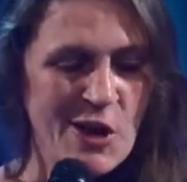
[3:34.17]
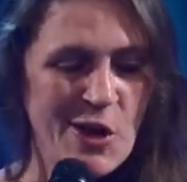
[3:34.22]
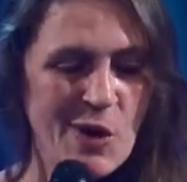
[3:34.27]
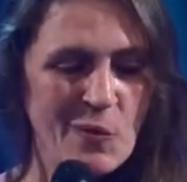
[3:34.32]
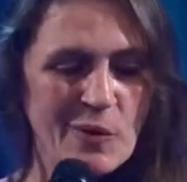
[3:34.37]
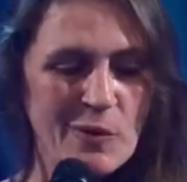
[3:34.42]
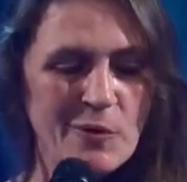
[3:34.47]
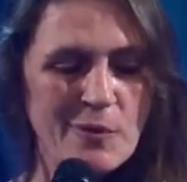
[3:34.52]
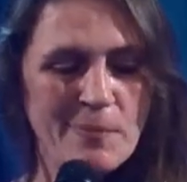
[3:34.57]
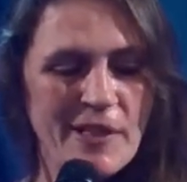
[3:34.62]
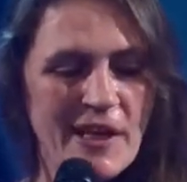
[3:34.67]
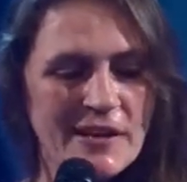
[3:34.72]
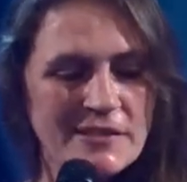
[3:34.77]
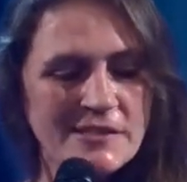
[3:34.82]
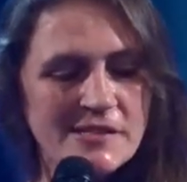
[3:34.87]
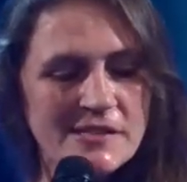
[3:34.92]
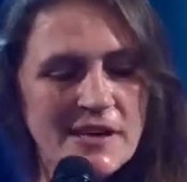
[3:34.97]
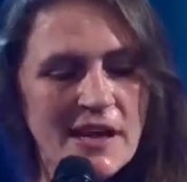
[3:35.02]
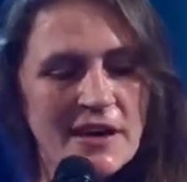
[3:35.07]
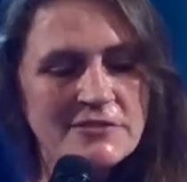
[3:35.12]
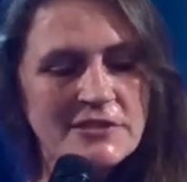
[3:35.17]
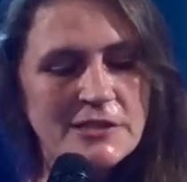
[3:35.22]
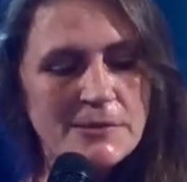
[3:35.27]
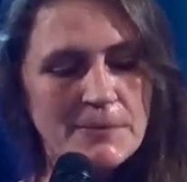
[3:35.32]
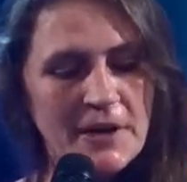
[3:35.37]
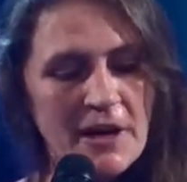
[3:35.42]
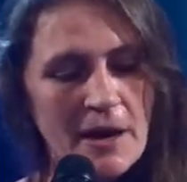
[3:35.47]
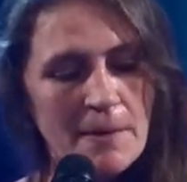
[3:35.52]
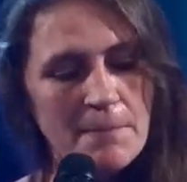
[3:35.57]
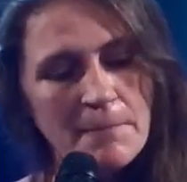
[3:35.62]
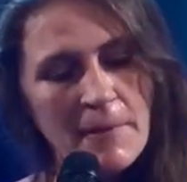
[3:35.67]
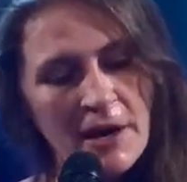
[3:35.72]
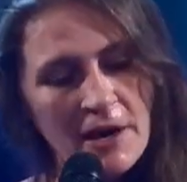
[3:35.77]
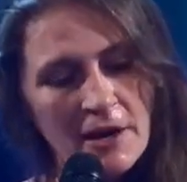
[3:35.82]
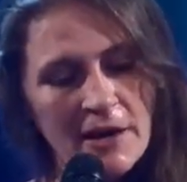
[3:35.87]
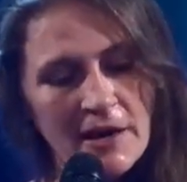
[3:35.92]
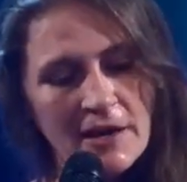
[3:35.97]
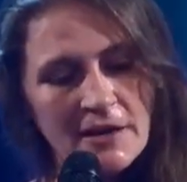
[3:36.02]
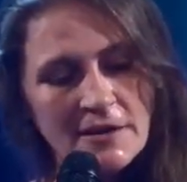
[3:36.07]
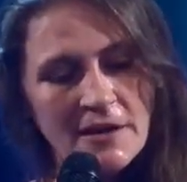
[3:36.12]
We were blessed enough to become
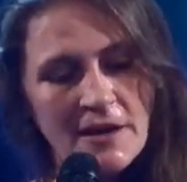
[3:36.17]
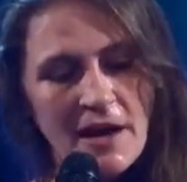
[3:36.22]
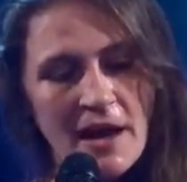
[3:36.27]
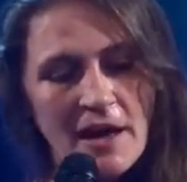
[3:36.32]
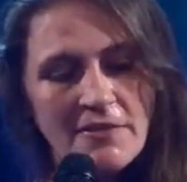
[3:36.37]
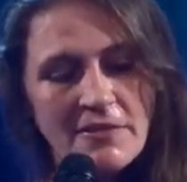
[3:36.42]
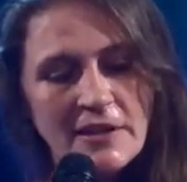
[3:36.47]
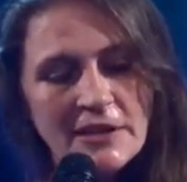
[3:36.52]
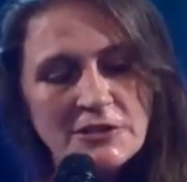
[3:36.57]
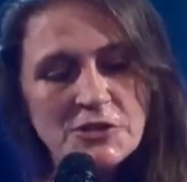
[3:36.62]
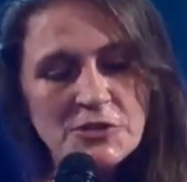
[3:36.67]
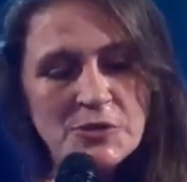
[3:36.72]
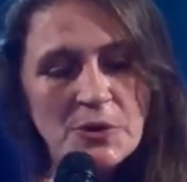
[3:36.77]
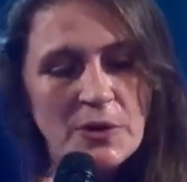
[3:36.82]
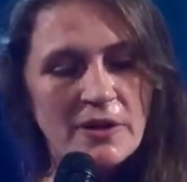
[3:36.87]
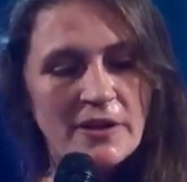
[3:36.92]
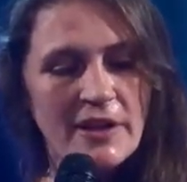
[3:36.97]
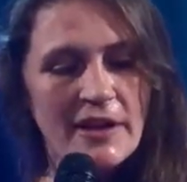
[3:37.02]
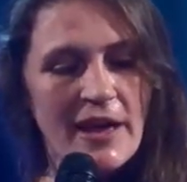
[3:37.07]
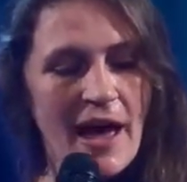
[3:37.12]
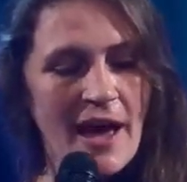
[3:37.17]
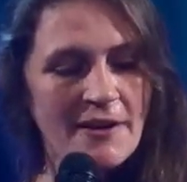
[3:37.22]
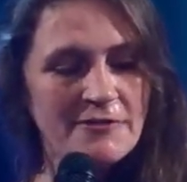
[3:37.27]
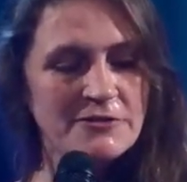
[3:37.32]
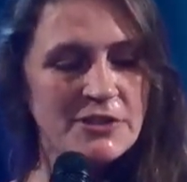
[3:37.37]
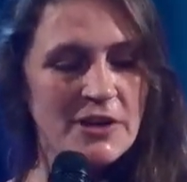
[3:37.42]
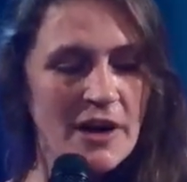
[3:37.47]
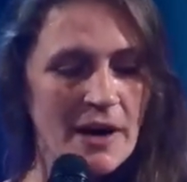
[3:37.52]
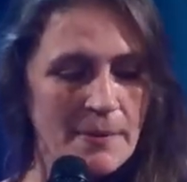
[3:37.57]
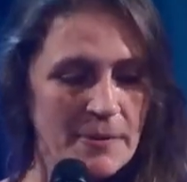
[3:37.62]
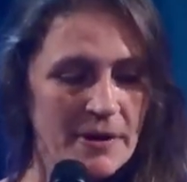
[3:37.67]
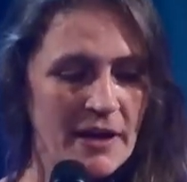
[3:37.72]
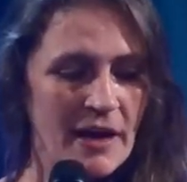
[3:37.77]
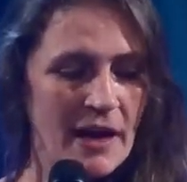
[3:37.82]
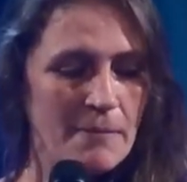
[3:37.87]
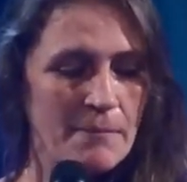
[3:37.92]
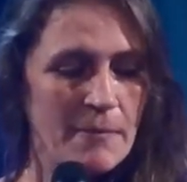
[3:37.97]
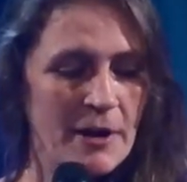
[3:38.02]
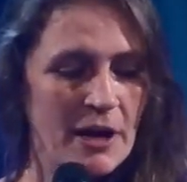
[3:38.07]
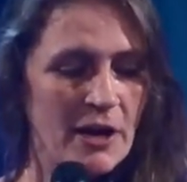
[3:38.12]
married, and then shortly after I
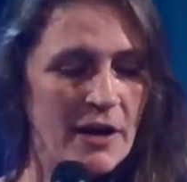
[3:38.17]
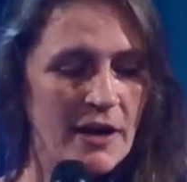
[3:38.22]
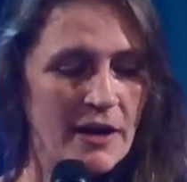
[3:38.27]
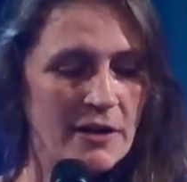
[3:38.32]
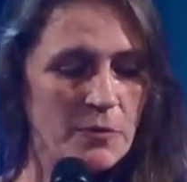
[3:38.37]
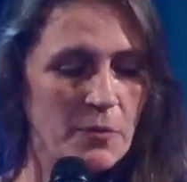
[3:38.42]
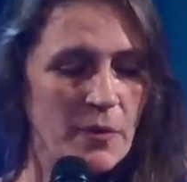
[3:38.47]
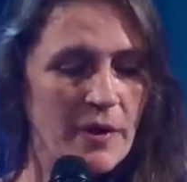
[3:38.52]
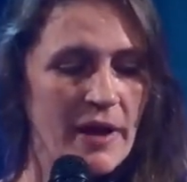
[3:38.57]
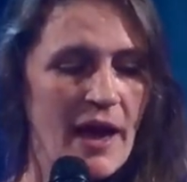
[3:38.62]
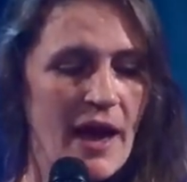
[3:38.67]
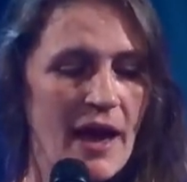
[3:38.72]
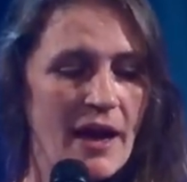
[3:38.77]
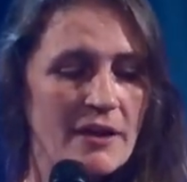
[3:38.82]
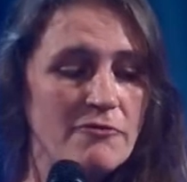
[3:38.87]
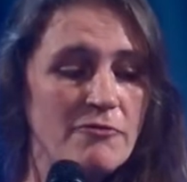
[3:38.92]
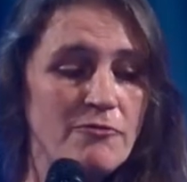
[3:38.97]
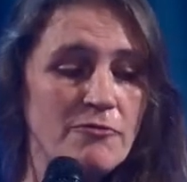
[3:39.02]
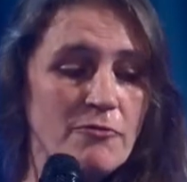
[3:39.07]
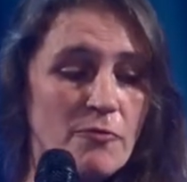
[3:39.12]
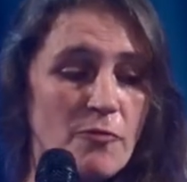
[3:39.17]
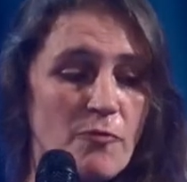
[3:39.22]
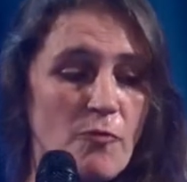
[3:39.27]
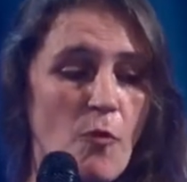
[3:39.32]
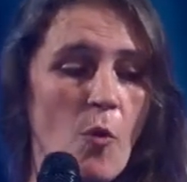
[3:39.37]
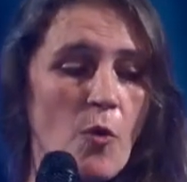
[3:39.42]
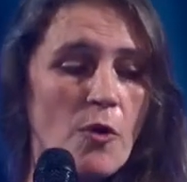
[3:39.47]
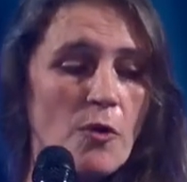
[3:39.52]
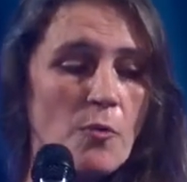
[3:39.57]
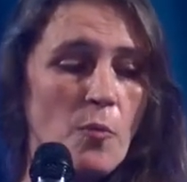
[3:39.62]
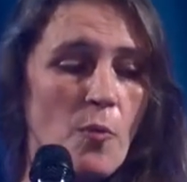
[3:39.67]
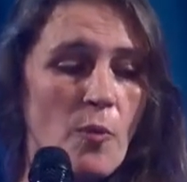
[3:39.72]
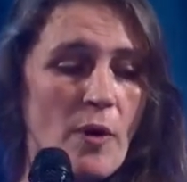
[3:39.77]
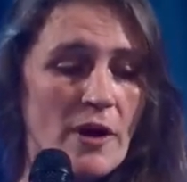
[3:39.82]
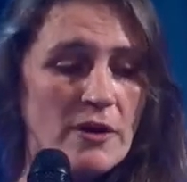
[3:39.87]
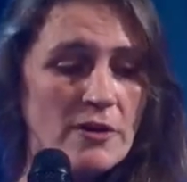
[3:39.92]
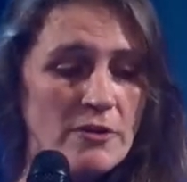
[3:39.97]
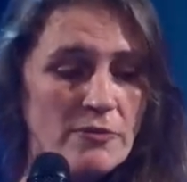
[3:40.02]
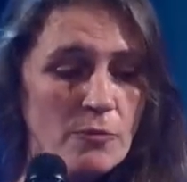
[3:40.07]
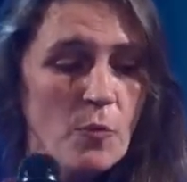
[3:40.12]
became married, we had for
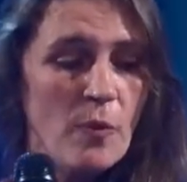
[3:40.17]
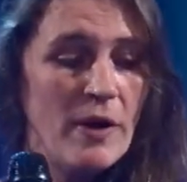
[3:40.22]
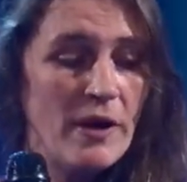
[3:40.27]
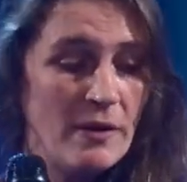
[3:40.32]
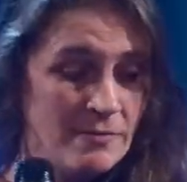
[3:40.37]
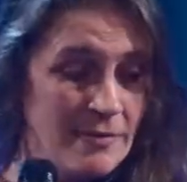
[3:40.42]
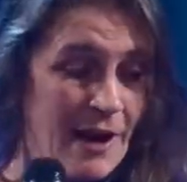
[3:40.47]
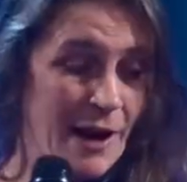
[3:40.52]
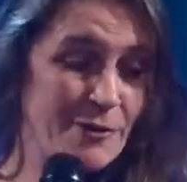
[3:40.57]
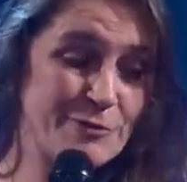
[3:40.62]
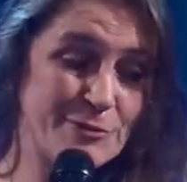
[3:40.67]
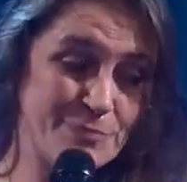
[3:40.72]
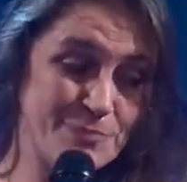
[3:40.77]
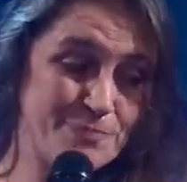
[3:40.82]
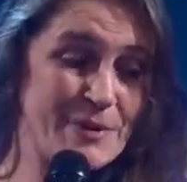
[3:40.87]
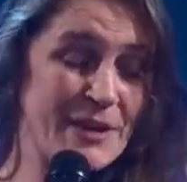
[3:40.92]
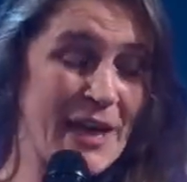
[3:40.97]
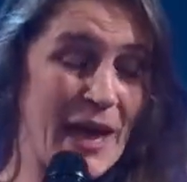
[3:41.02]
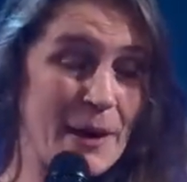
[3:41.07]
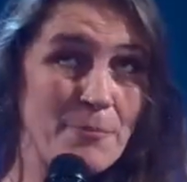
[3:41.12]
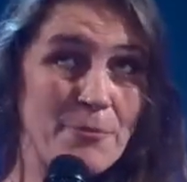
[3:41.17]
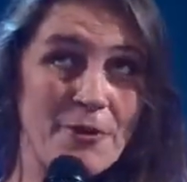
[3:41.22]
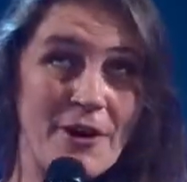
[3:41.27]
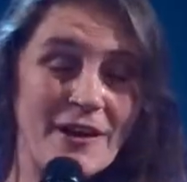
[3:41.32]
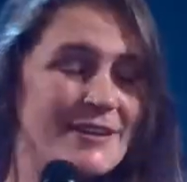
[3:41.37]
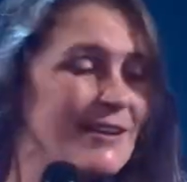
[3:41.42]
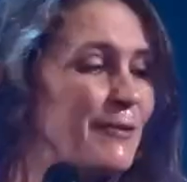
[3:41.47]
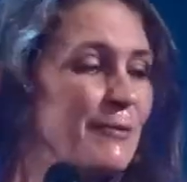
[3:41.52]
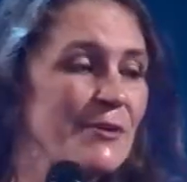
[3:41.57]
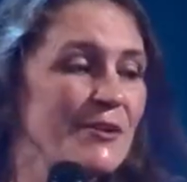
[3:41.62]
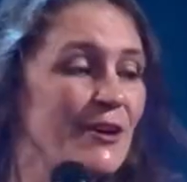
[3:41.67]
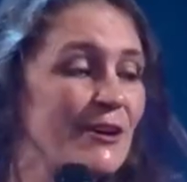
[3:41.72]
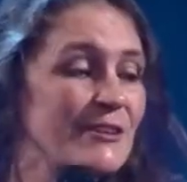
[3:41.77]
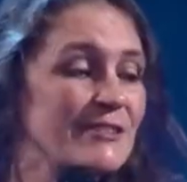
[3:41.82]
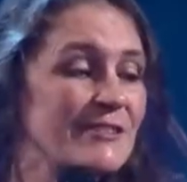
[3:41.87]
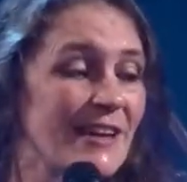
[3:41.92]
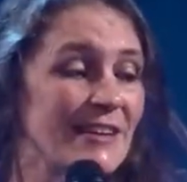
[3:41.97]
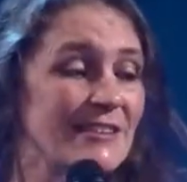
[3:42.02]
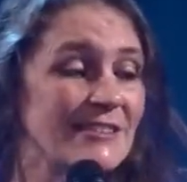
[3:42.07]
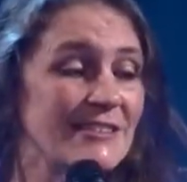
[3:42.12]
when we I was, became pregnant with our
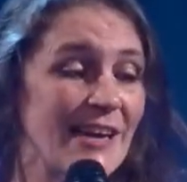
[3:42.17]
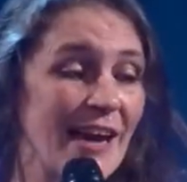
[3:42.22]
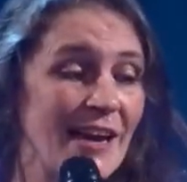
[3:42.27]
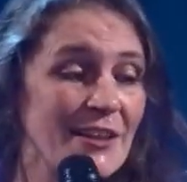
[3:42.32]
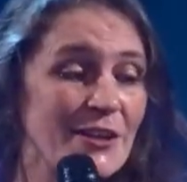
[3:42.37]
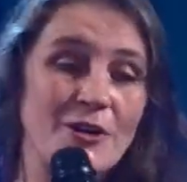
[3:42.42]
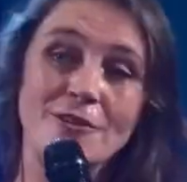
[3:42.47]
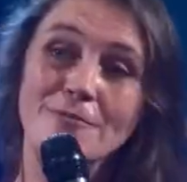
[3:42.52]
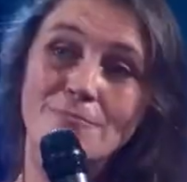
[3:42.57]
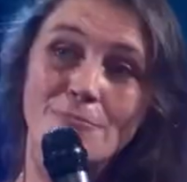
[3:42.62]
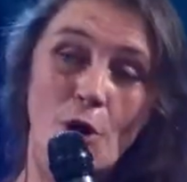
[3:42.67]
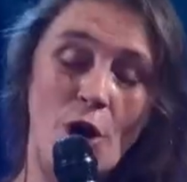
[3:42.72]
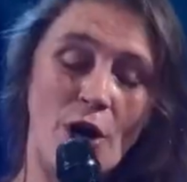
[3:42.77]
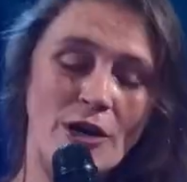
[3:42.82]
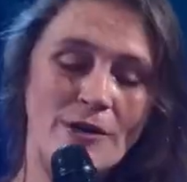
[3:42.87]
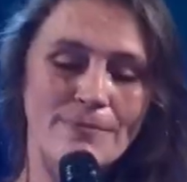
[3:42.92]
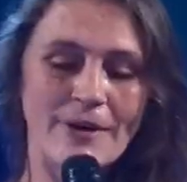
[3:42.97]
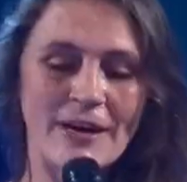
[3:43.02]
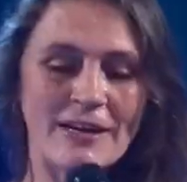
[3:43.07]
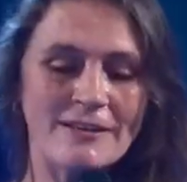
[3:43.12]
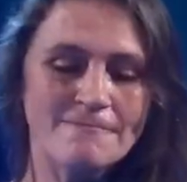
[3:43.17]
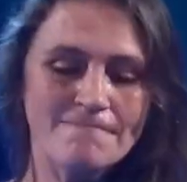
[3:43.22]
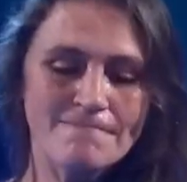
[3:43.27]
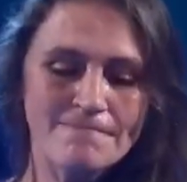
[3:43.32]
son Taylor. Pardon me.